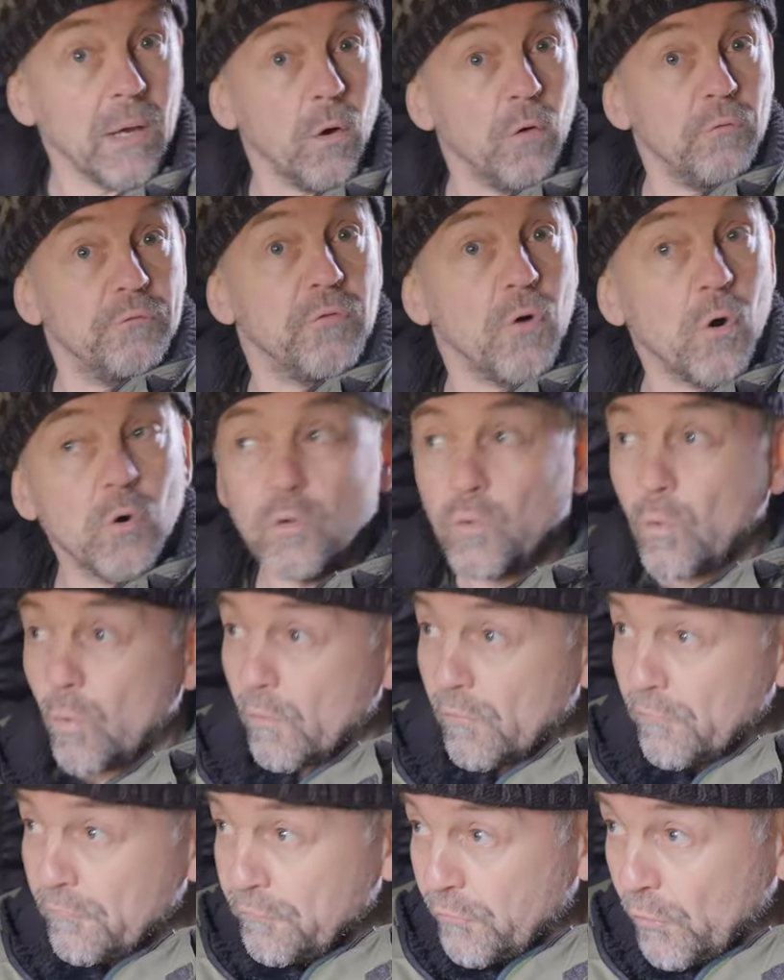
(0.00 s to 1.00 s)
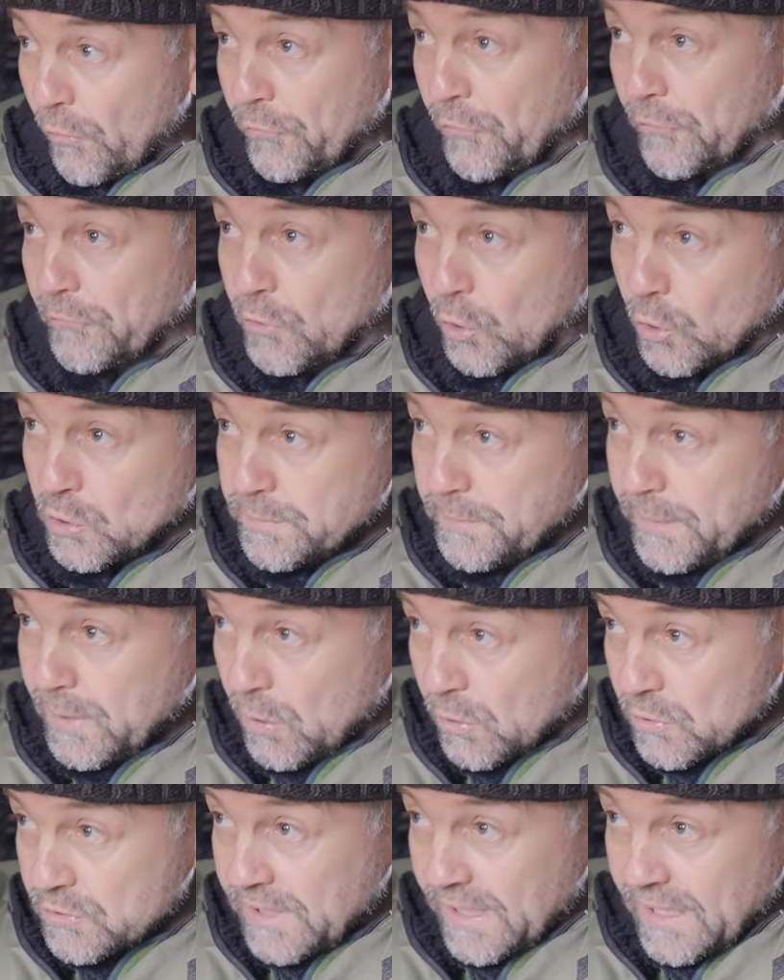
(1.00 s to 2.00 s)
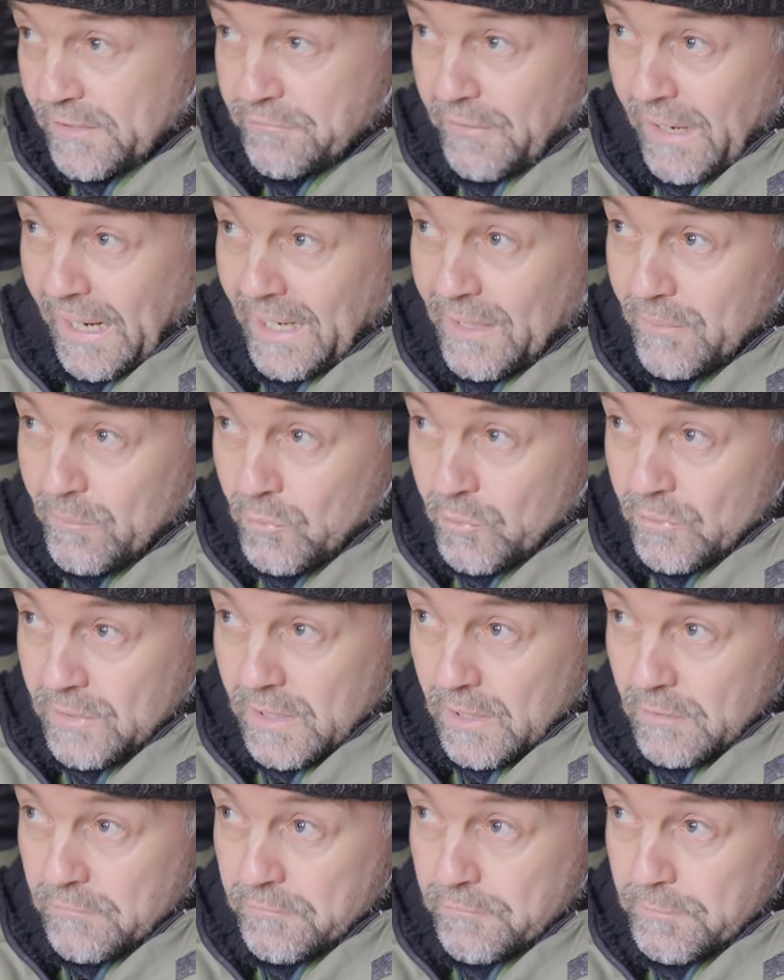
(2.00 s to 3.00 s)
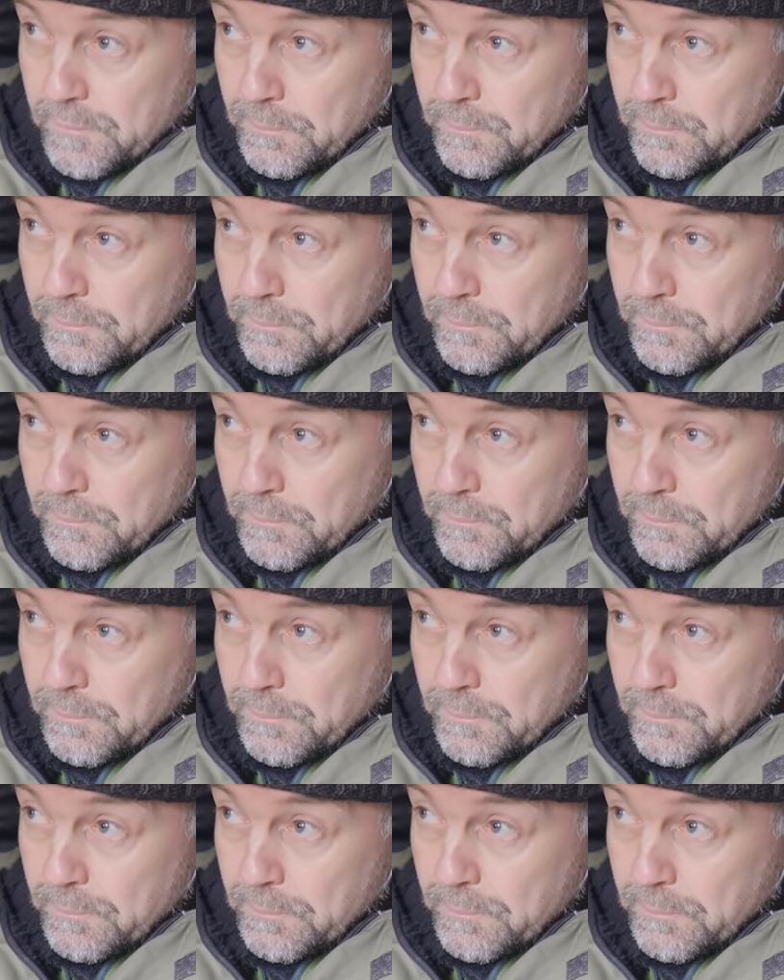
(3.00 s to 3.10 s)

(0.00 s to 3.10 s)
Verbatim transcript: own fault, fault of course, because if I would have